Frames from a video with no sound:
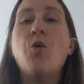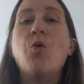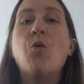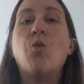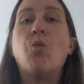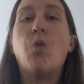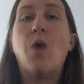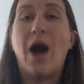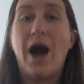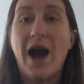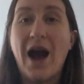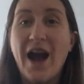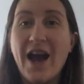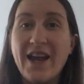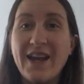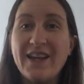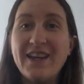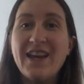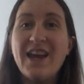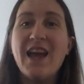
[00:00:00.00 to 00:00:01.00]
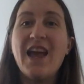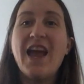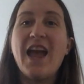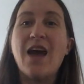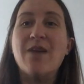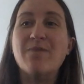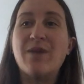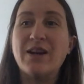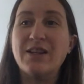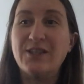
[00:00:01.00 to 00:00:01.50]
why
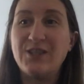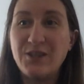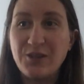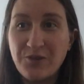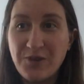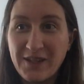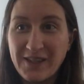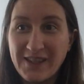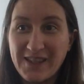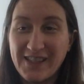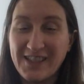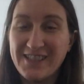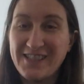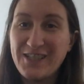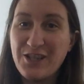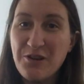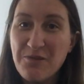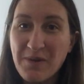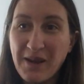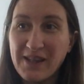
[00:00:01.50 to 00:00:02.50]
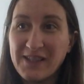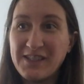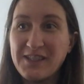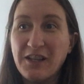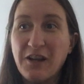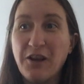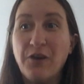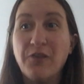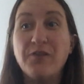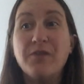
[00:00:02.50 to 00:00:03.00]
am I doing this to
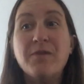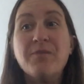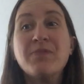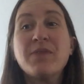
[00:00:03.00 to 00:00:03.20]
myself?